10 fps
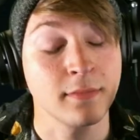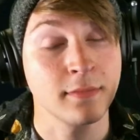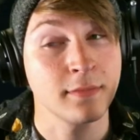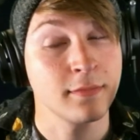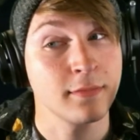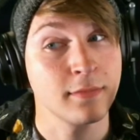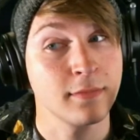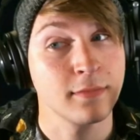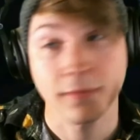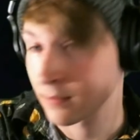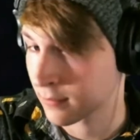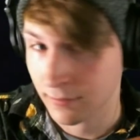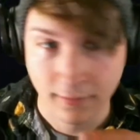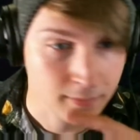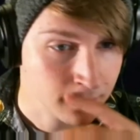Okay. You know what?
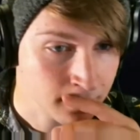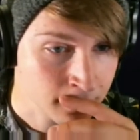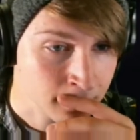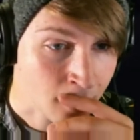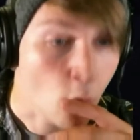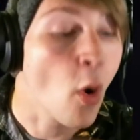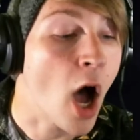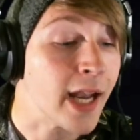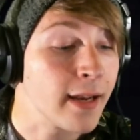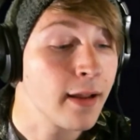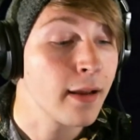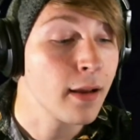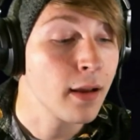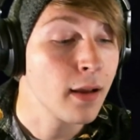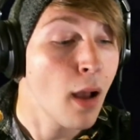What? Y'all know
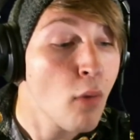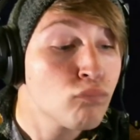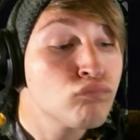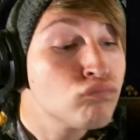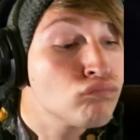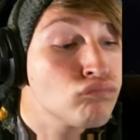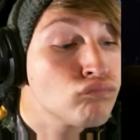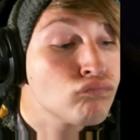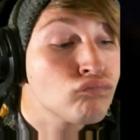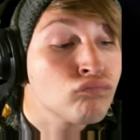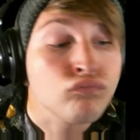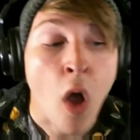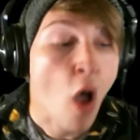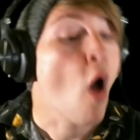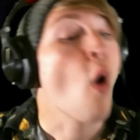what? Y'all know what?
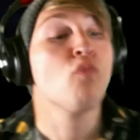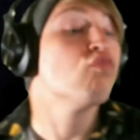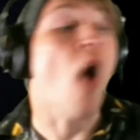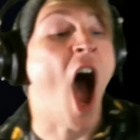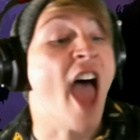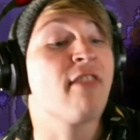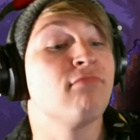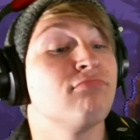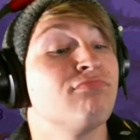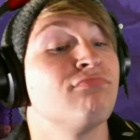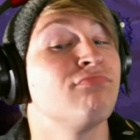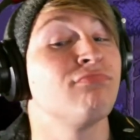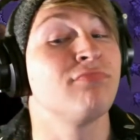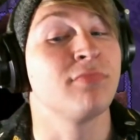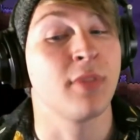What?
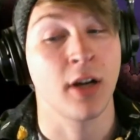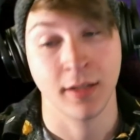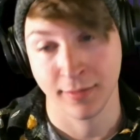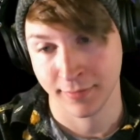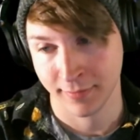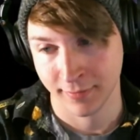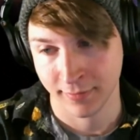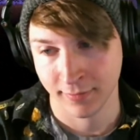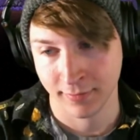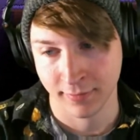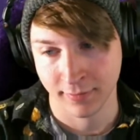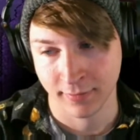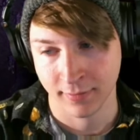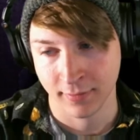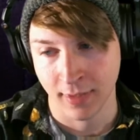Daytime, motherfucker.
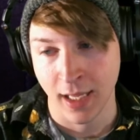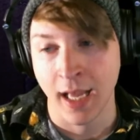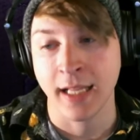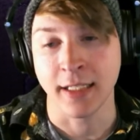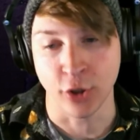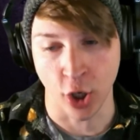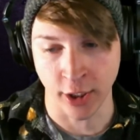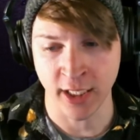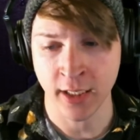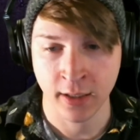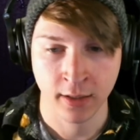Nani?